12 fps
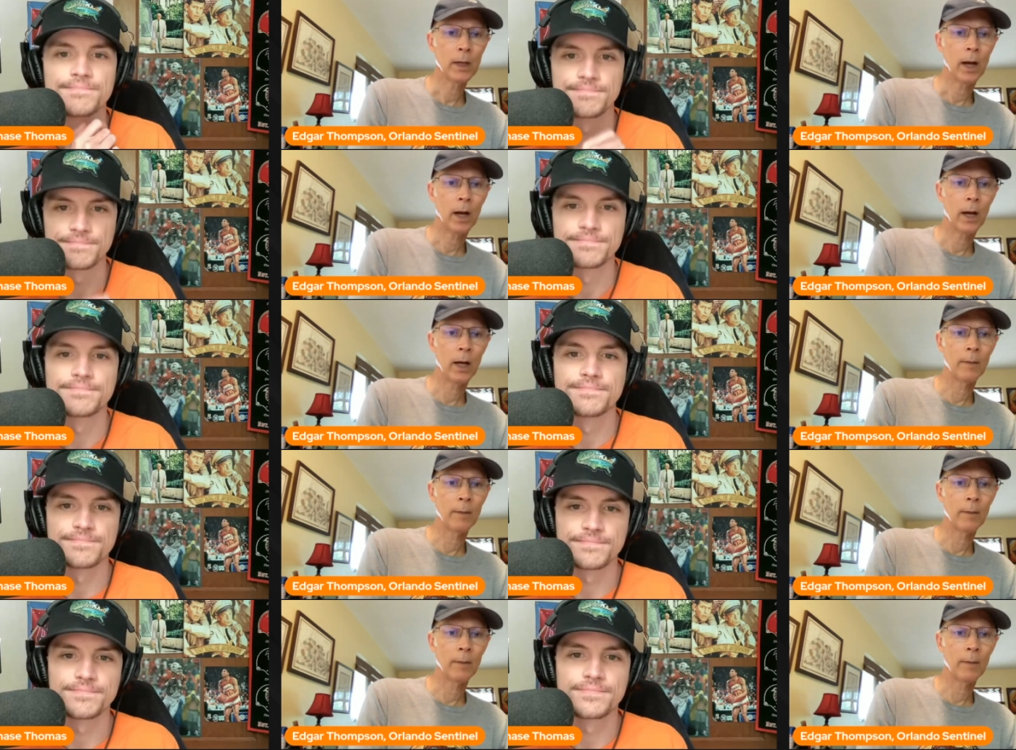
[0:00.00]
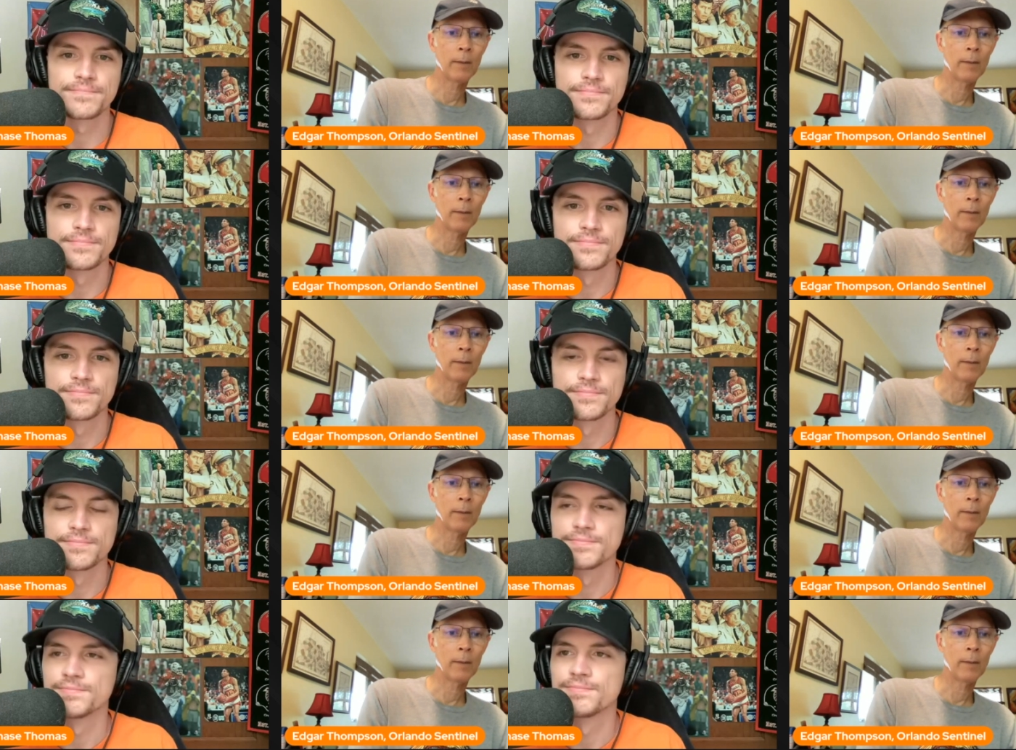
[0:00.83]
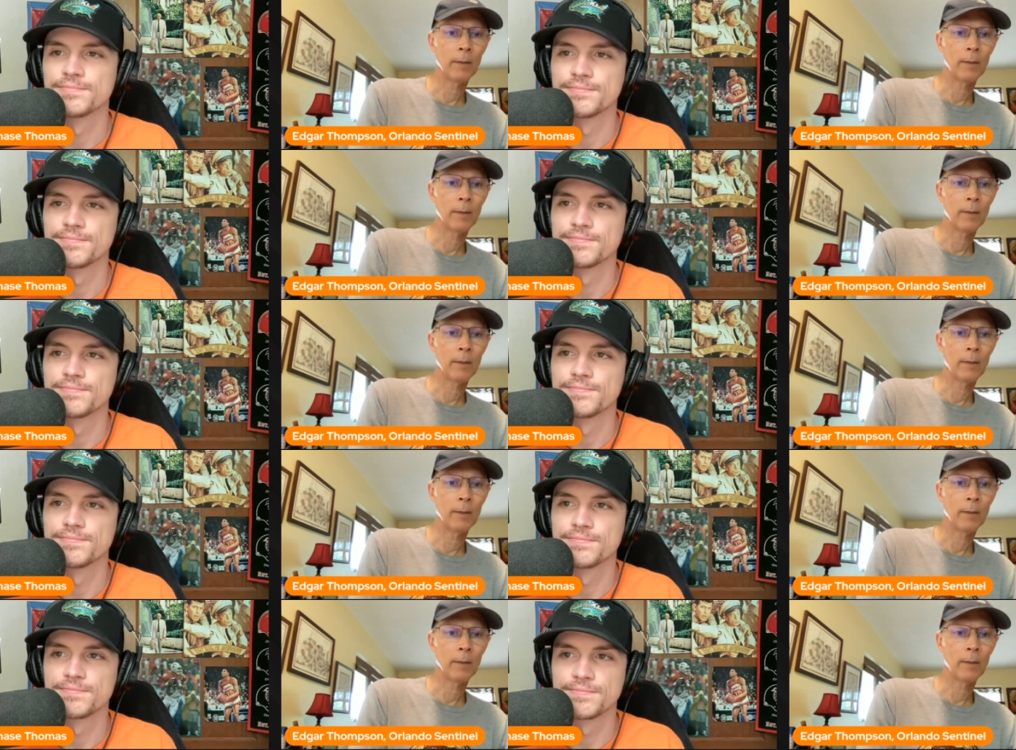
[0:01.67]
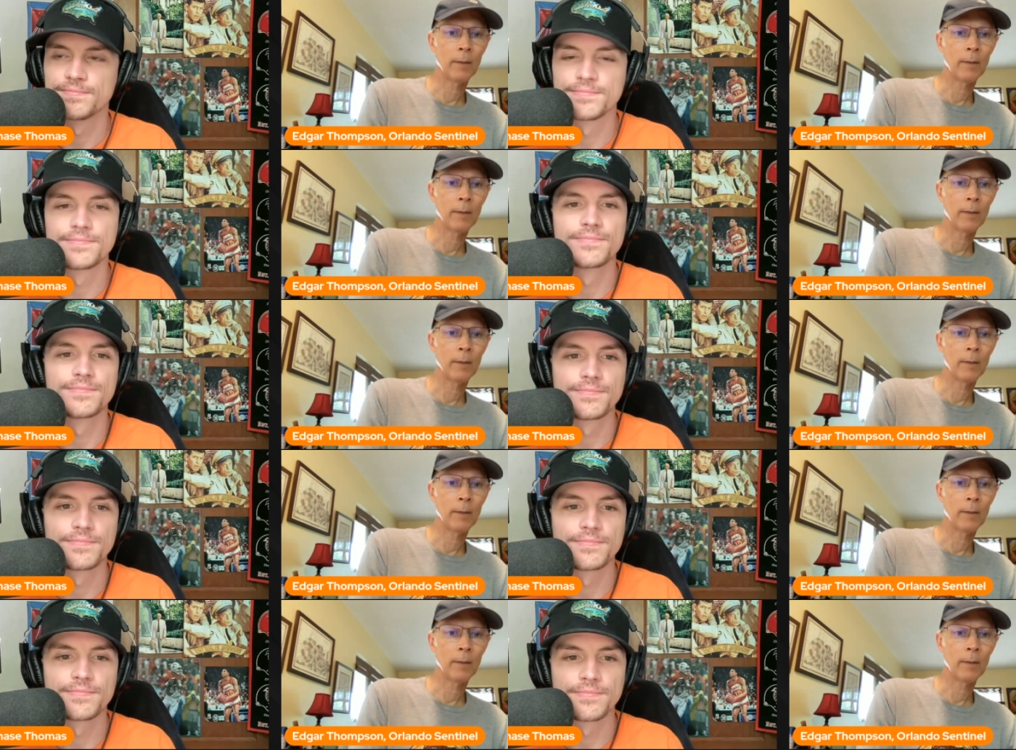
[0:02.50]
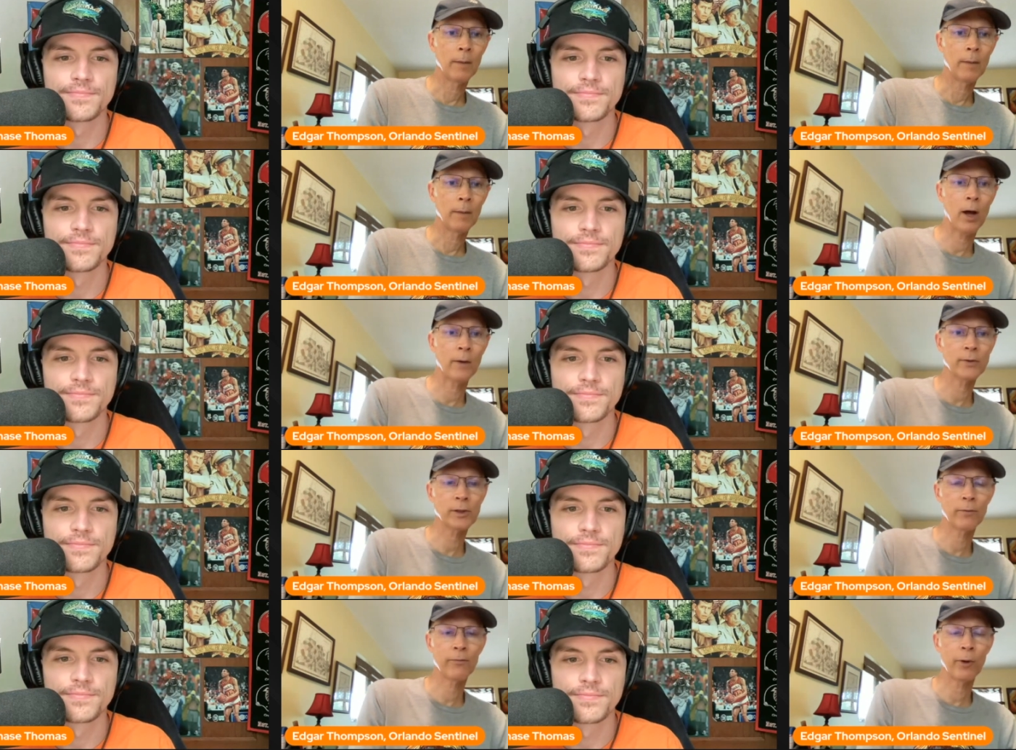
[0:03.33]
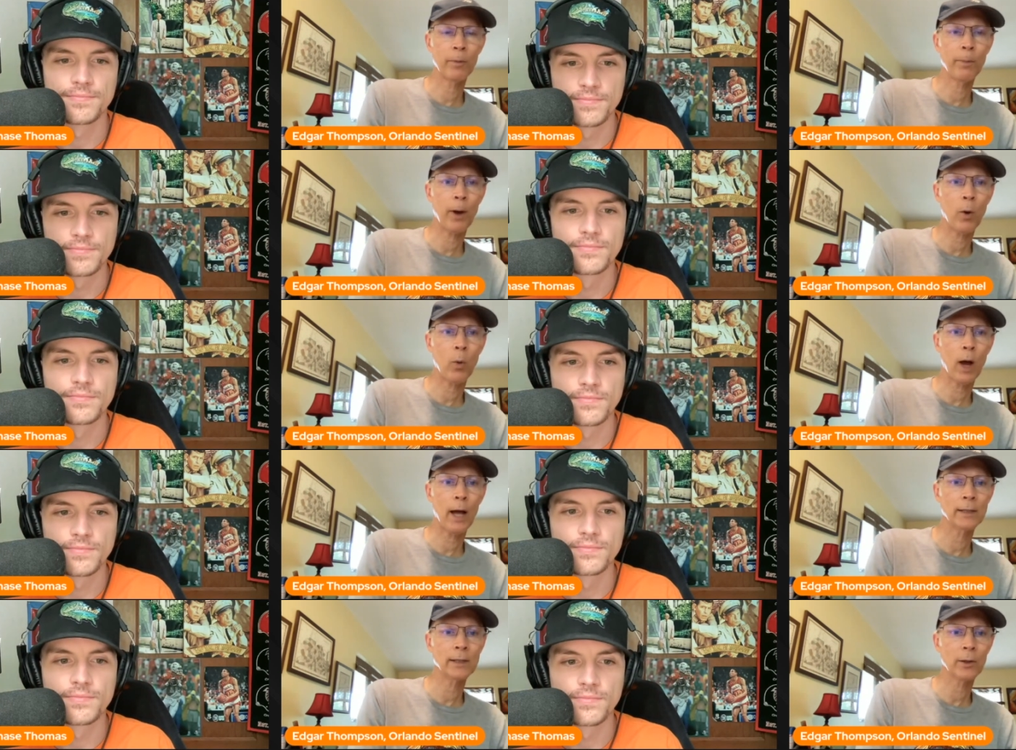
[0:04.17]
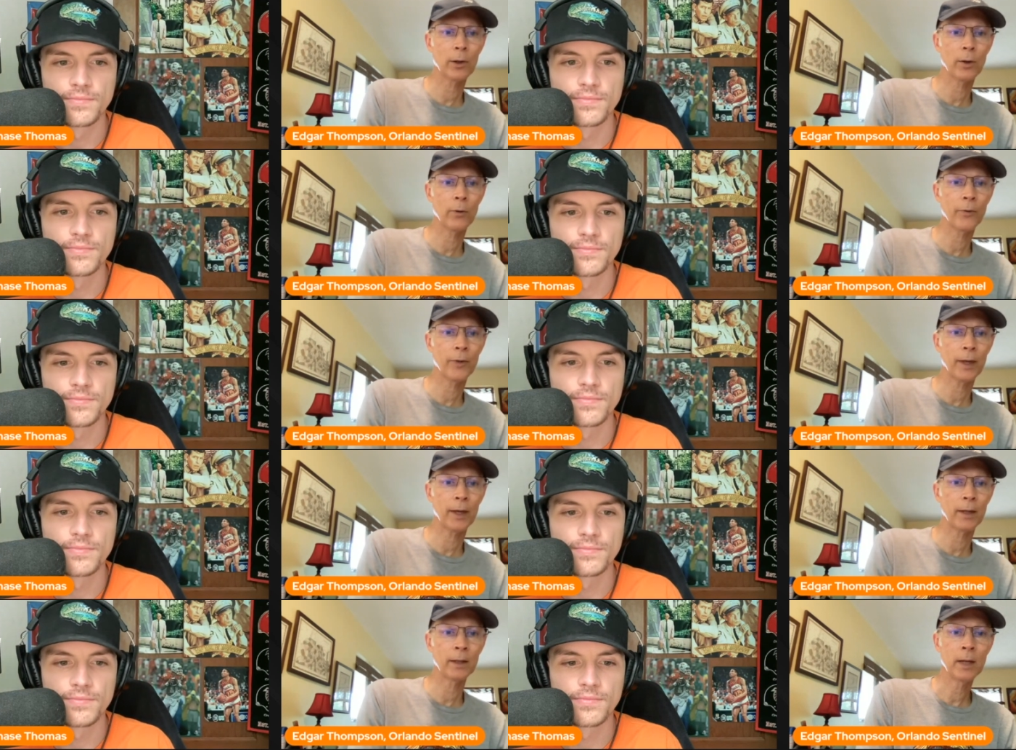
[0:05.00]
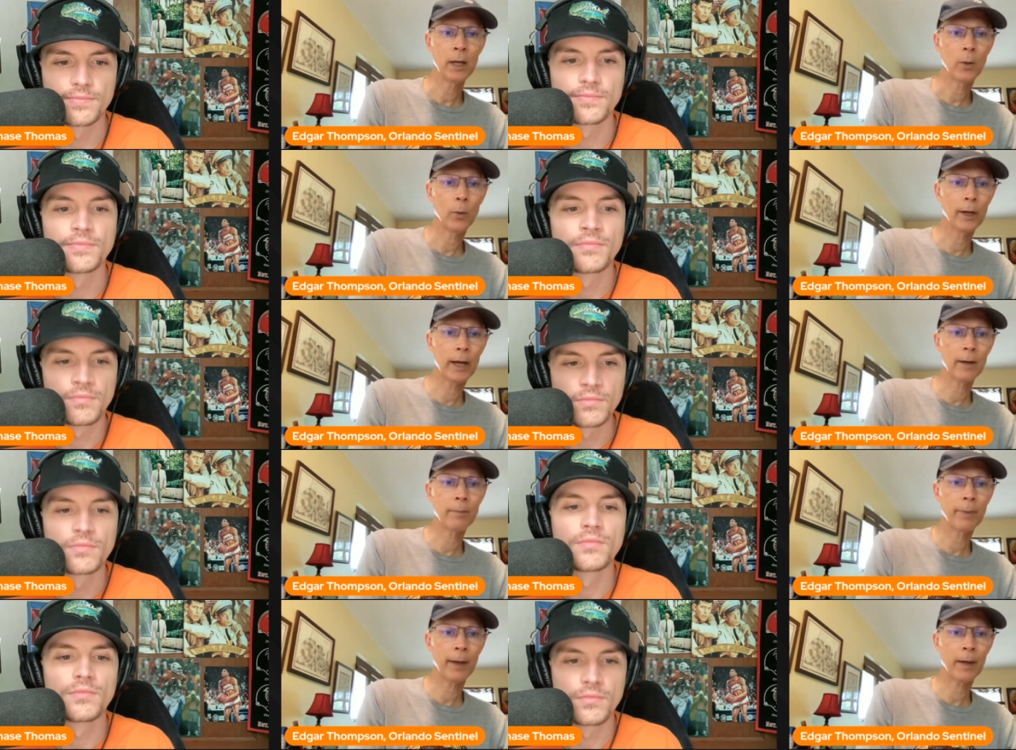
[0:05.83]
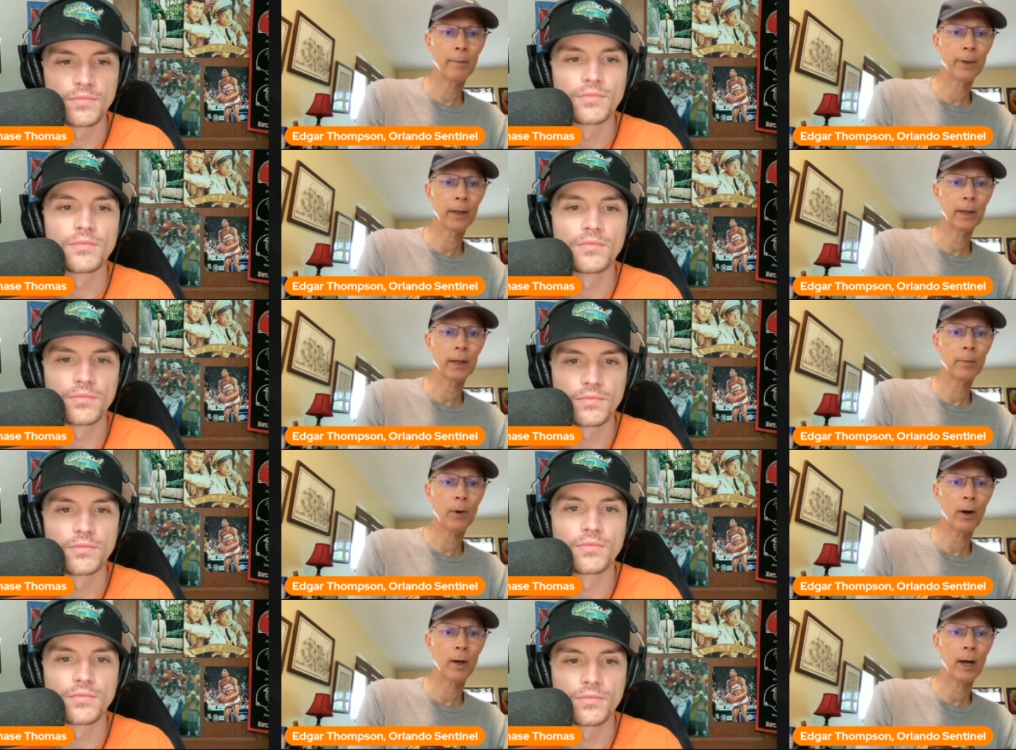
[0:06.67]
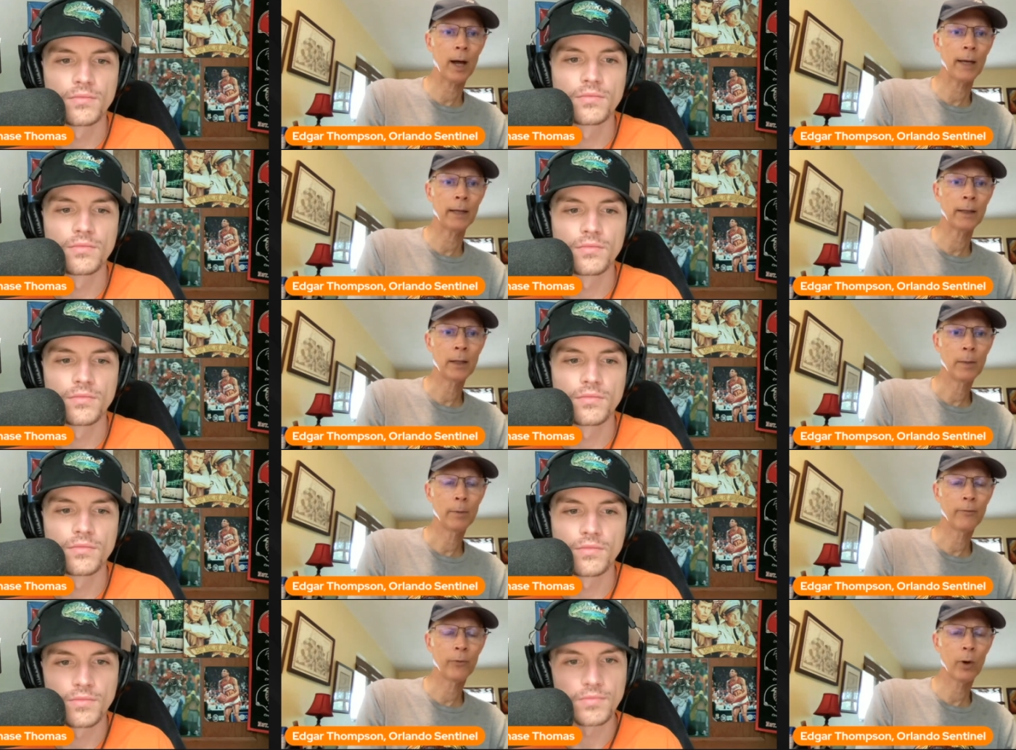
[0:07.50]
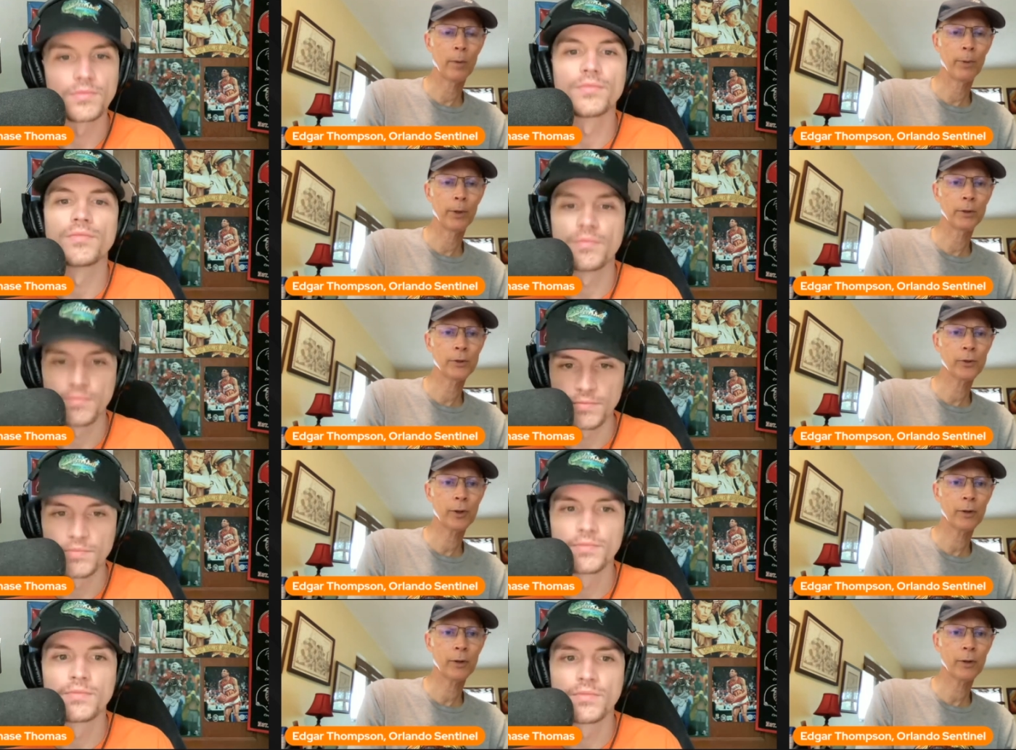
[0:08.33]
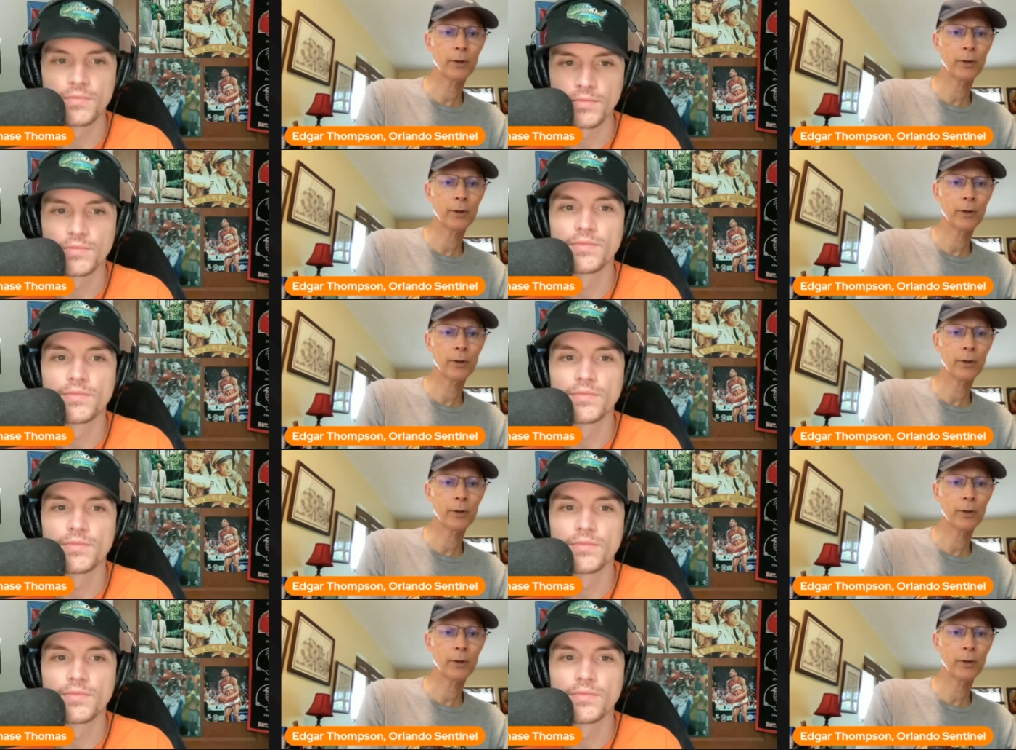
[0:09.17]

Speaker 1: Um, I've been doing some Olympic sports stuff, but I actually took some time off. So football wise, a little thin. We're getting Billy tomorrow night before a booster event,